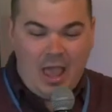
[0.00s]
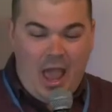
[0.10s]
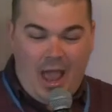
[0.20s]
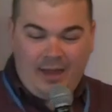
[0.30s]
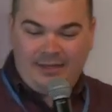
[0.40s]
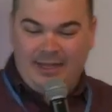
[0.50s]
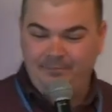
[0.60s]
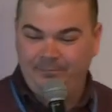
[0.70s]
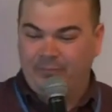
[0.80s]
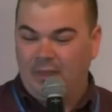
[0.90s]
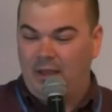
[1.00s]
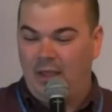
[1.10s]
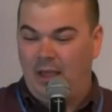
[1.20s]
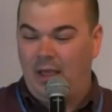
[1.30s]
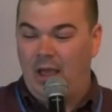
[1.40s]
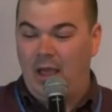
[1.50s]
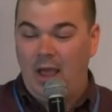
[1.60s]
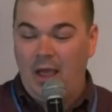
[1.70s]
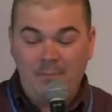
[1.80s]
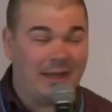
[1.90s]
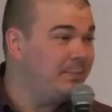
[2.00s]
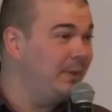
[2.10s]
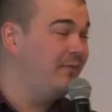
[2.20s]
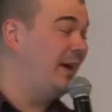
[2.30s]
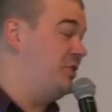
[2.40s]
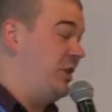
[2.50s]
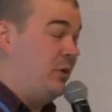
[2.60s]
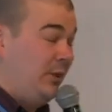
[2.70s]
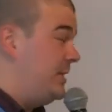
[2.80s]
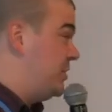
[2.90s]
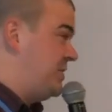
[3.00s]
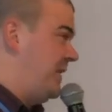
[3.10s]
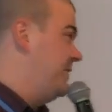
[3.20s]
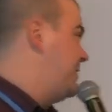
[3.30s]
And Mike Pilavachi, who leads Society, said,